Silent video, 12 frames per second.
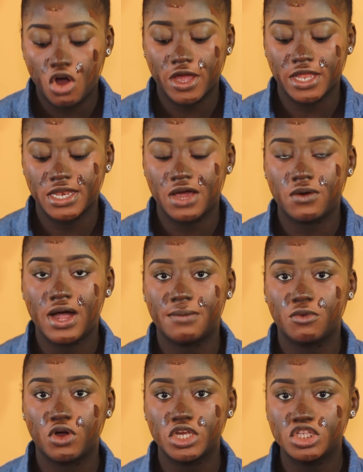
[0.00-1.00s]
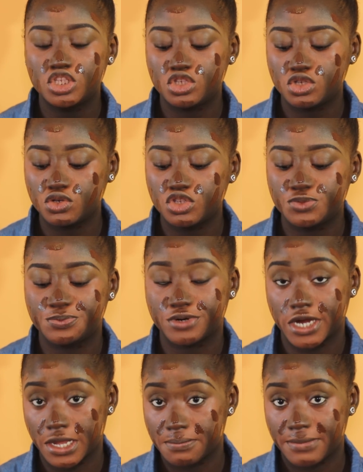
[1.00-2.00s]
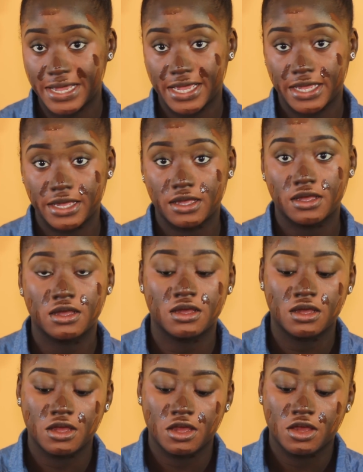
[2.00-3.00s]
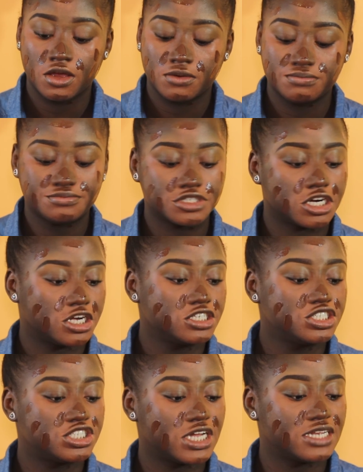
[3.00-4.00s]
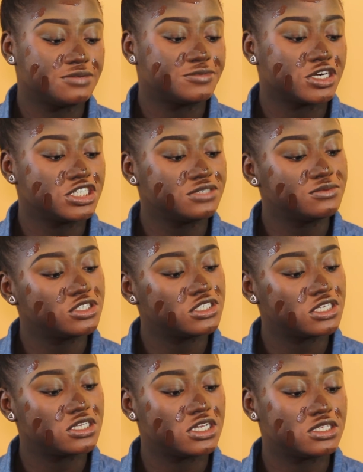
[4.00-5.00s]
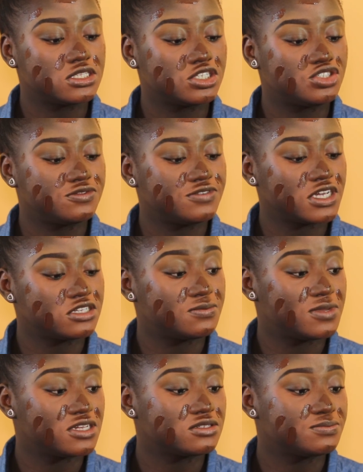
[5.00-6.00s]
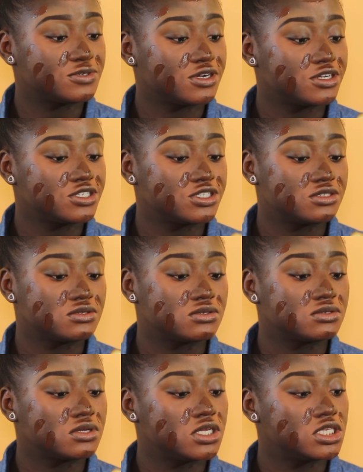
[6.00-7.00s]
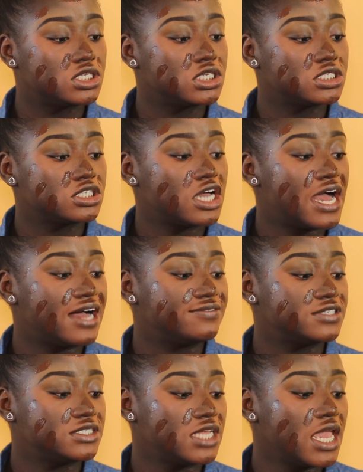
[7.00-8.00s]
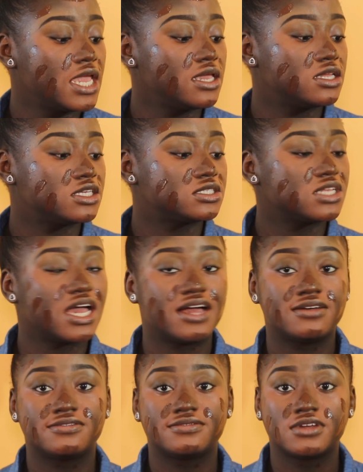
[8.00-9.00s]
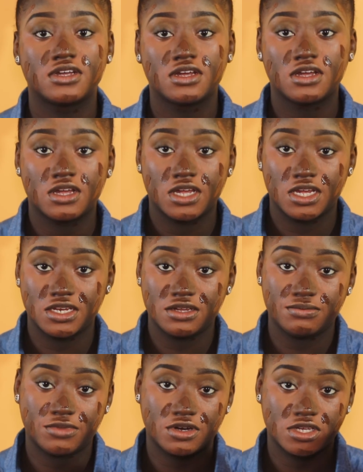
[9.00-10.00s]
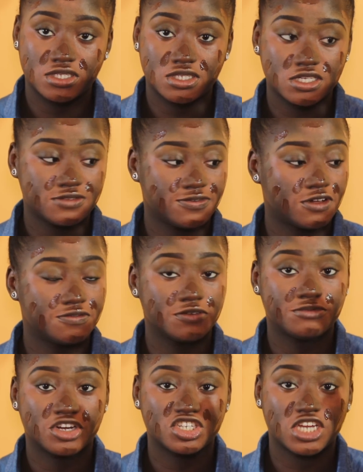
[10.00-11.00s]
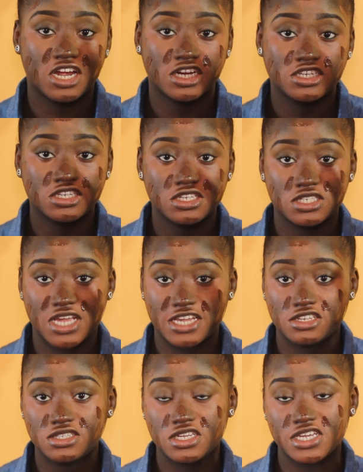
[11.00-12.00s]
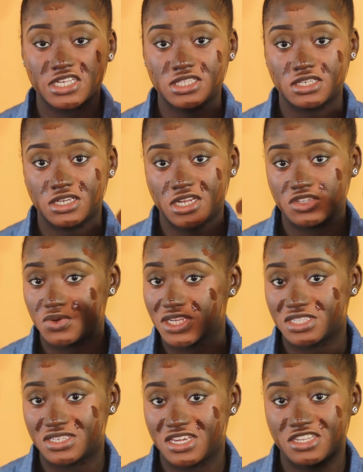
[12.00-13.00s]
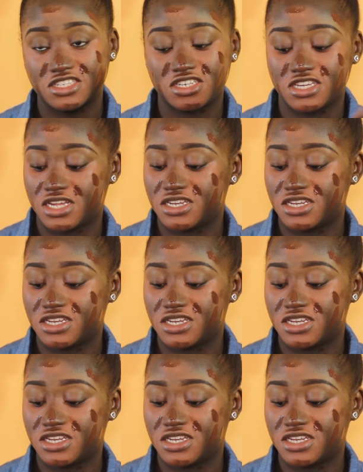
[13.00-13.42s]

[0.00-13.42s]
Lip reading: Okay, now I'm going to spray my brush, and the brush I'm using is the Juvia's Place brush. It does not have a name, but it's this fluffy brush. I used it yesterday, that's why it's dirty.